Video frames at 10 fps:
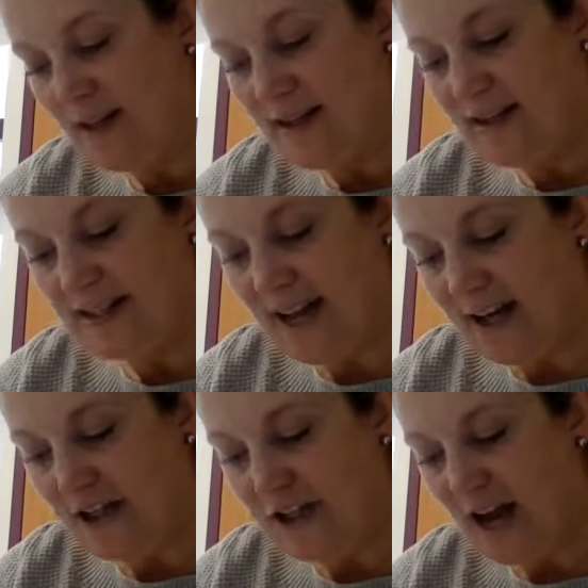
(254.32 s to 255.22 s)

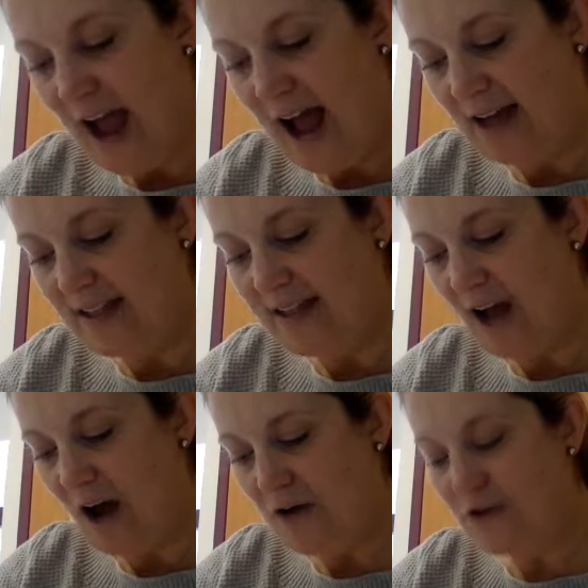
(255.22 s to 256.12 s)
such as
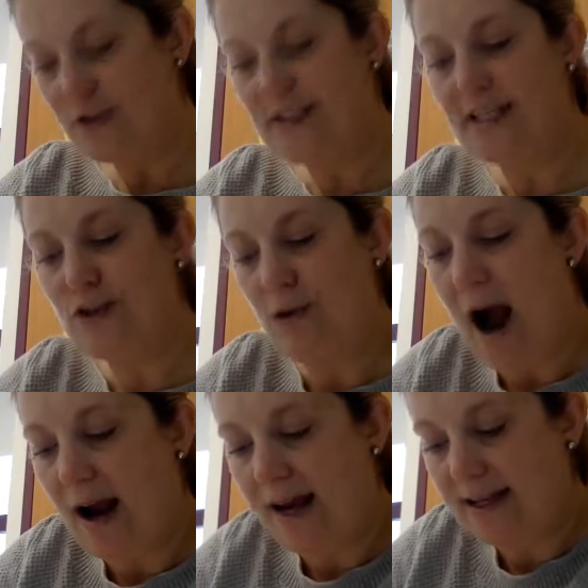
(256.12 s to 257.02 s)
undersea
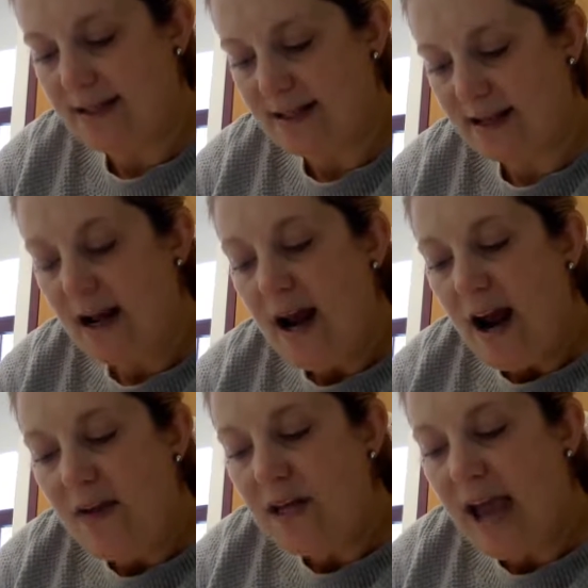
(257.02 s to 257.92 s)
dragons.
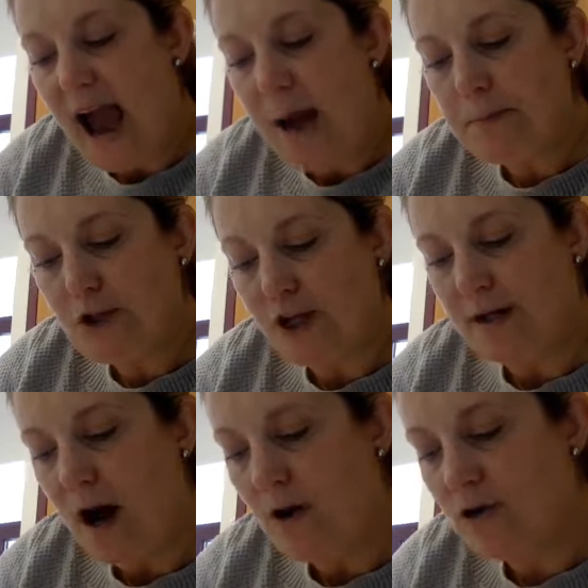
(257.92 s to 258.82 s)
And the
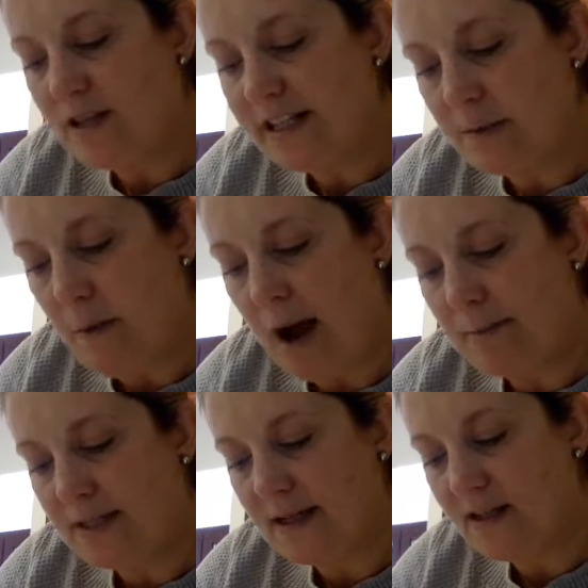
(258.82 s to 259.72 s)
caption under this map
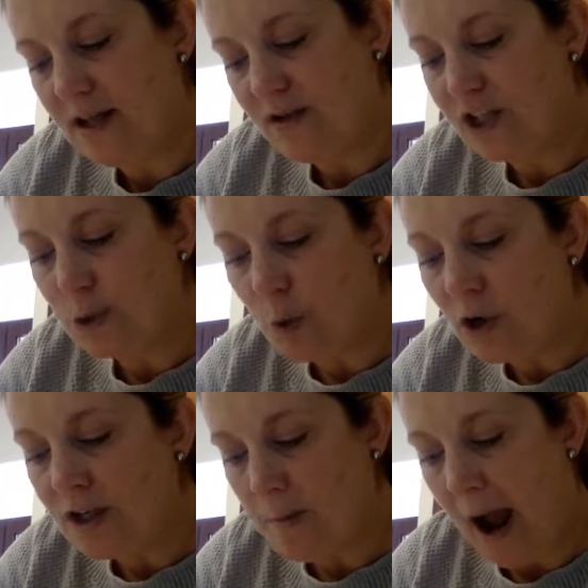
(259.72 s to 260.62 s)
says, this
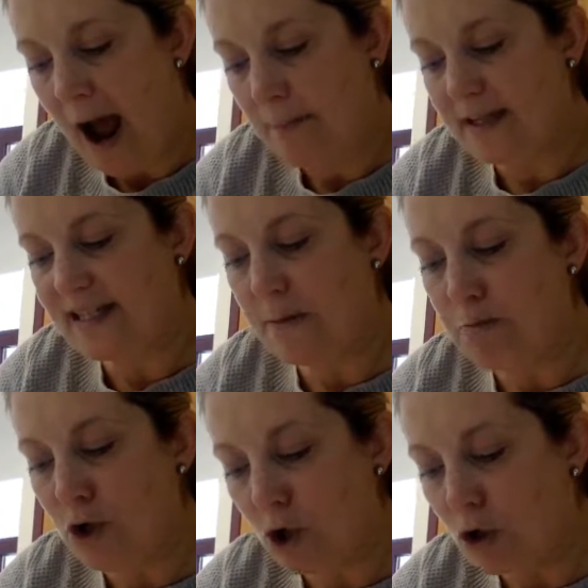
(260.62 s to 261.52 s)
world map is a
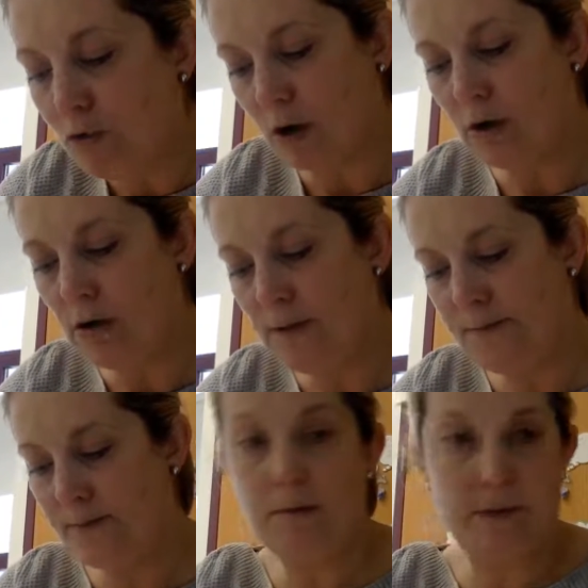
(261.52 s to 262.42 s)
mural,
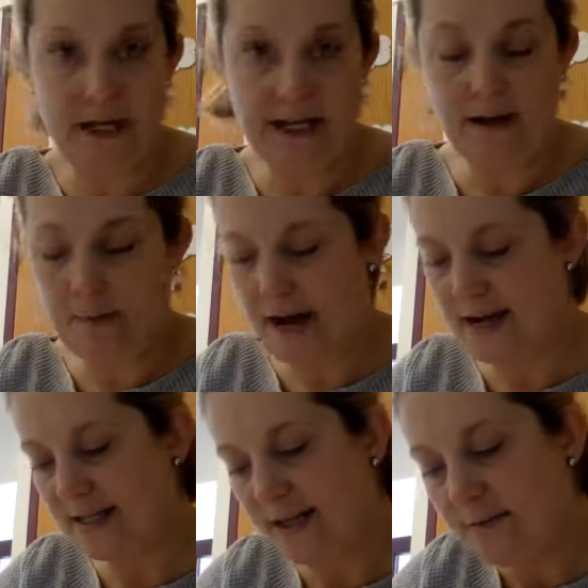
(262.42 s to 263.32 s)
meaning a
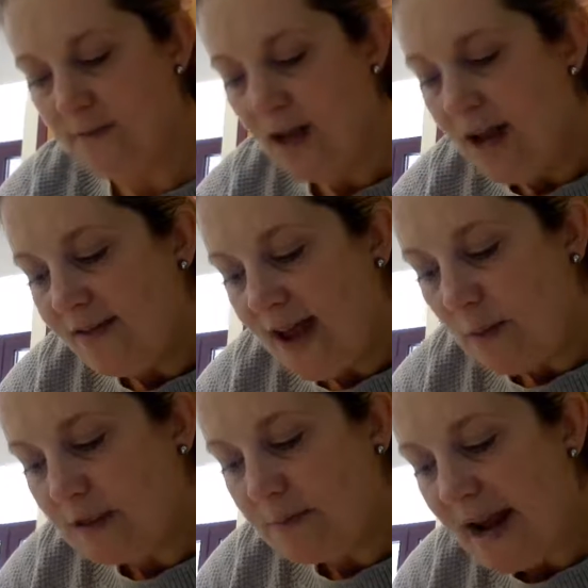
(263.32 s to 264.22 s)
painting, that
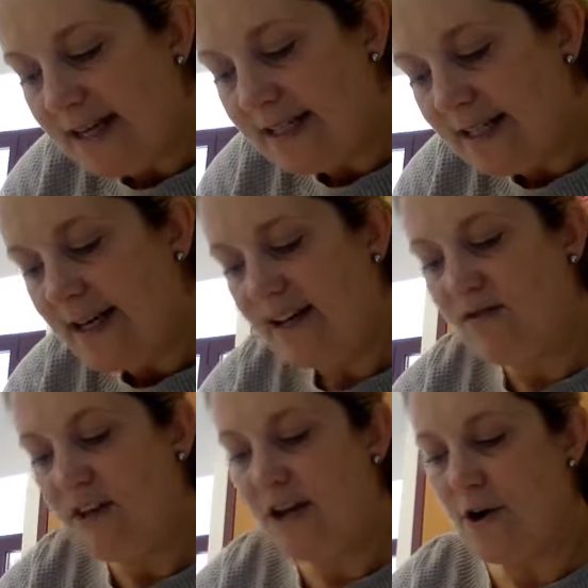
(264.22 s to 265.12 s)
was painted
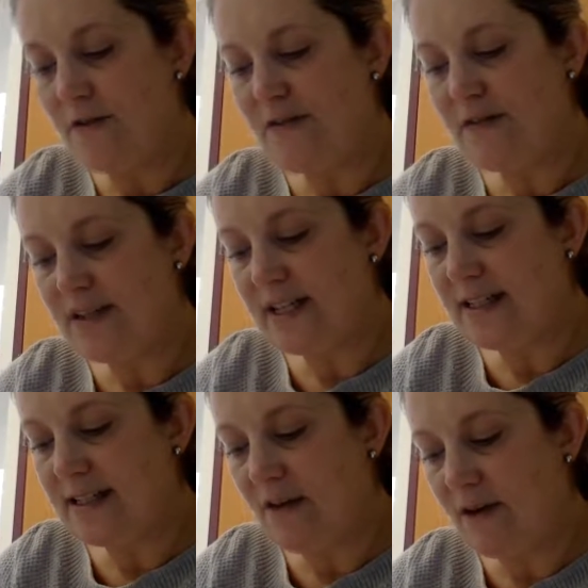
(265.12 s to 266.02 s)
in the year
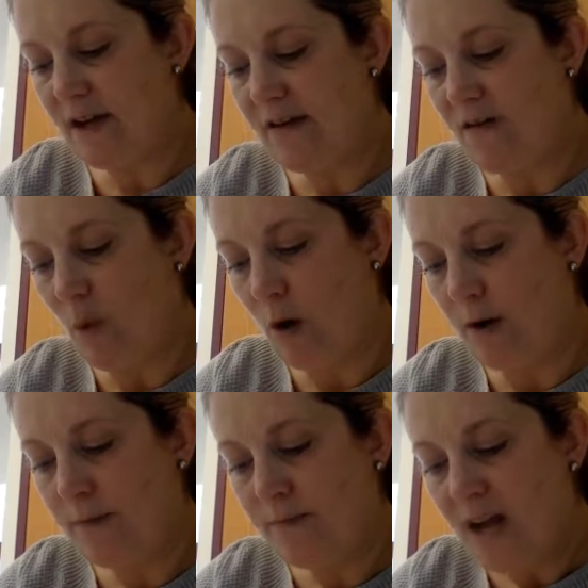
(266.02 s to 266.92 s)

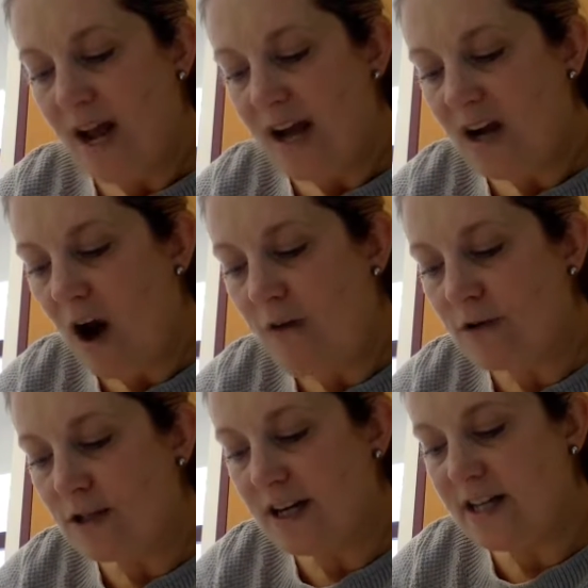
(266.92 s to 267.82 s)
1574. It
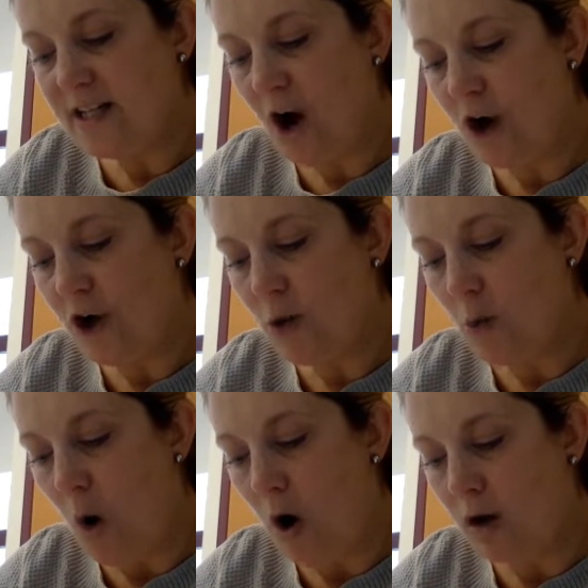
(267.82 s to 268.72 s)
covers an entire
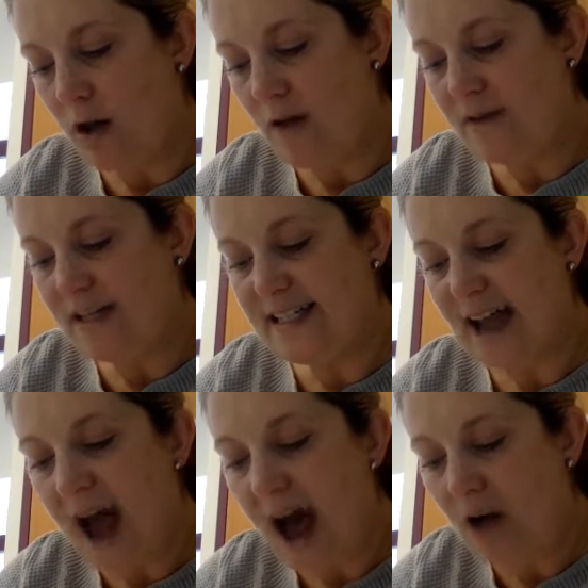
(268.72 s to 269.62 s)
wall of an
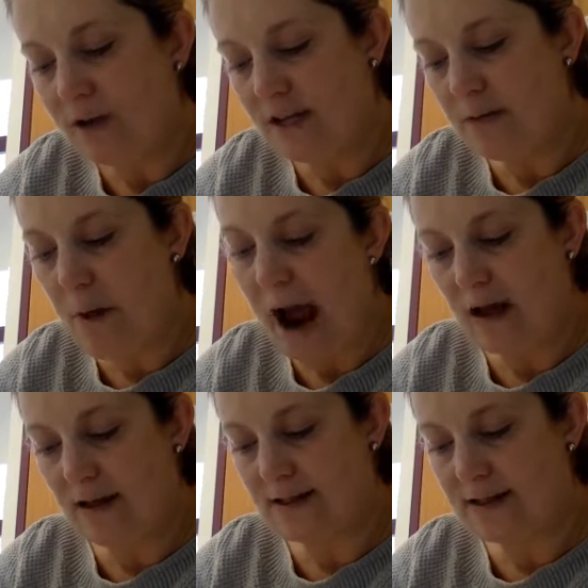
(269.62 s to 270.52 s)
Italian
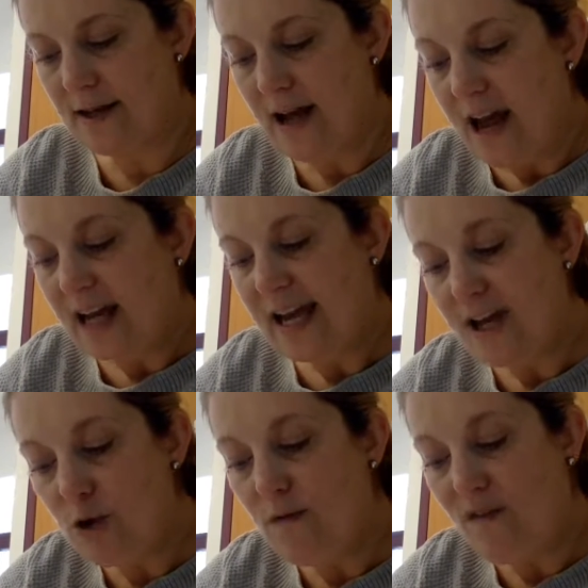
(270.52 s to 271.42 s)
palace.
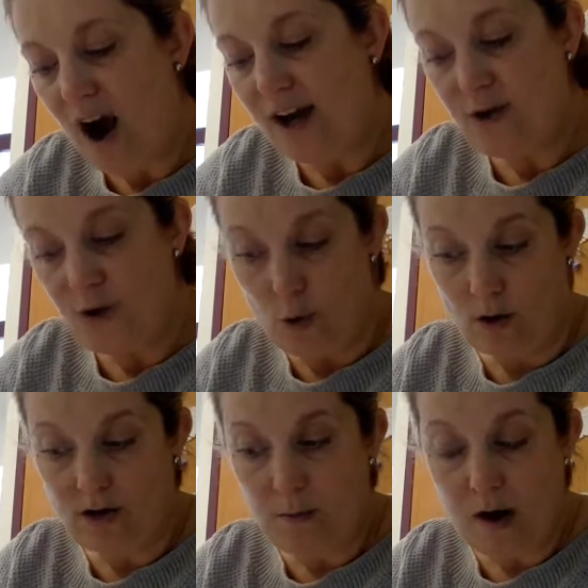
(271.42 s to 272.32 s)
Can you find
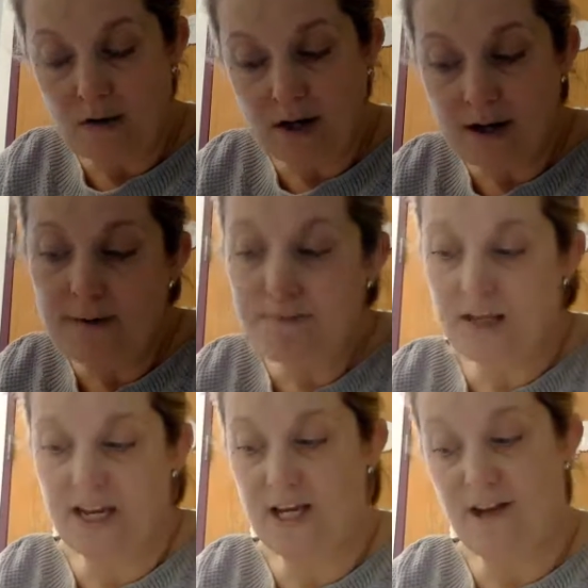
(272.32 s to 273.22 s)
North America?
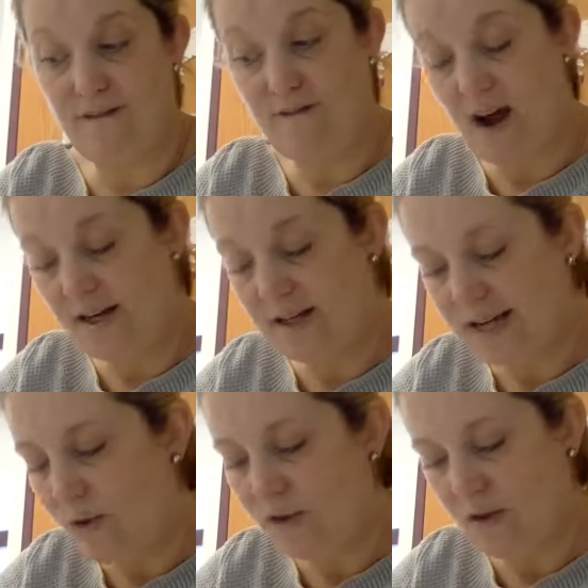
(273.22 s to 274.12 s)
Can you find
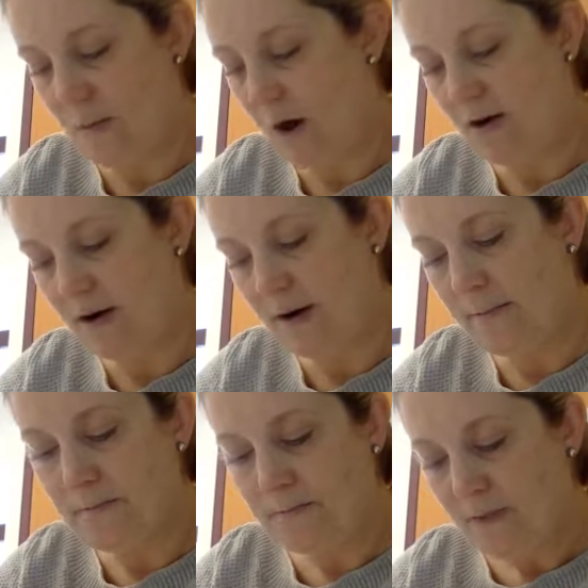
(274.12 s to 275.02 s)
South America?
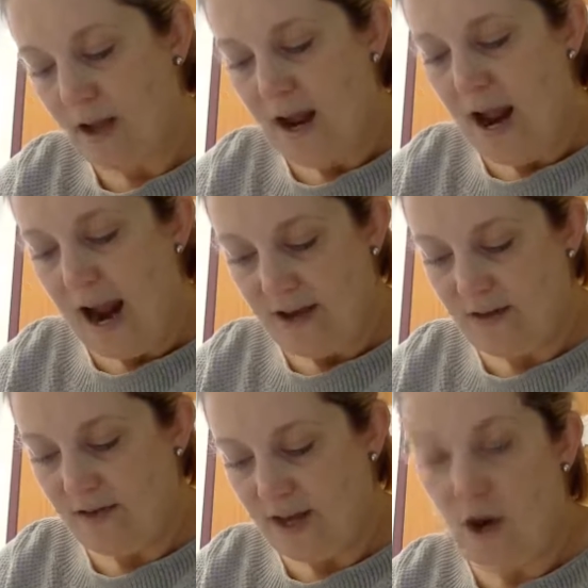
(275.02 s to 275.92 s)
And
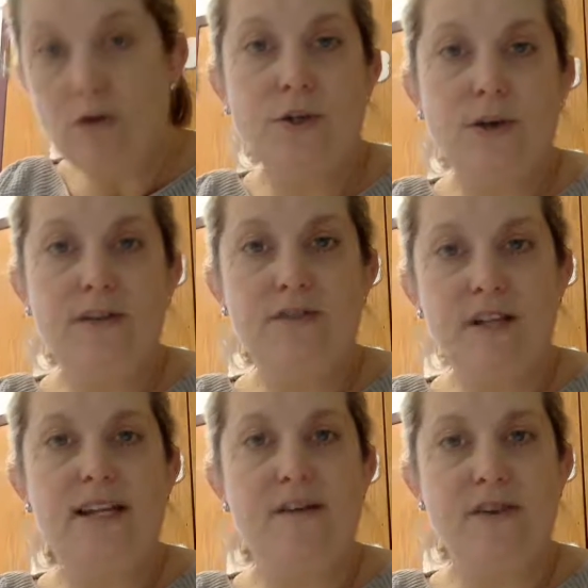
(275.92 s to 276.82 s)
then they also give the
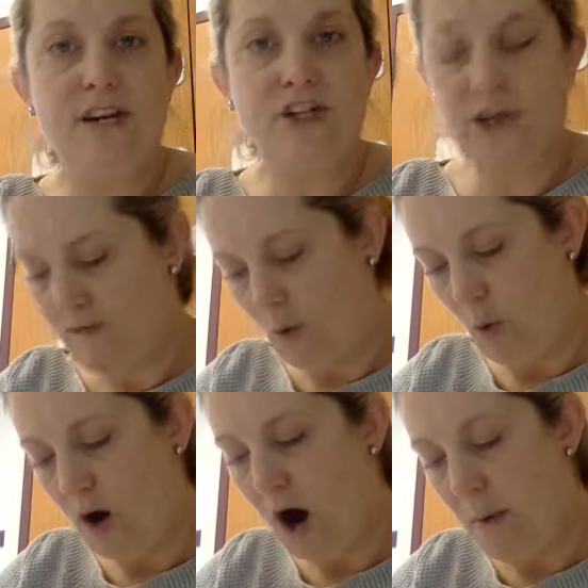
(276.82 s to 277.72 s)
definition
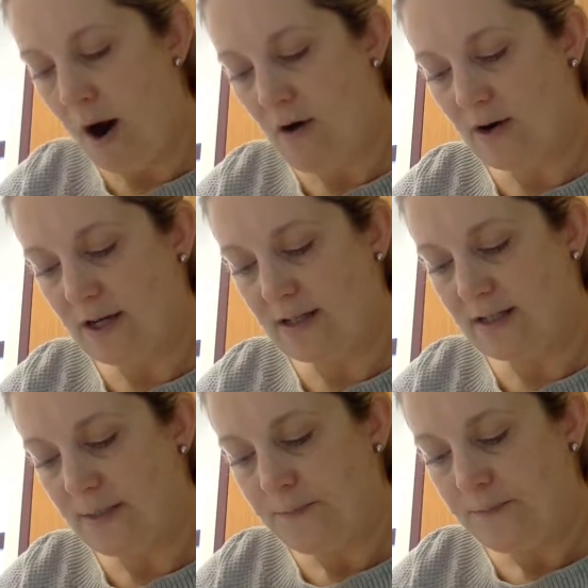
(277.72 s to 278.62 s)
for Americas,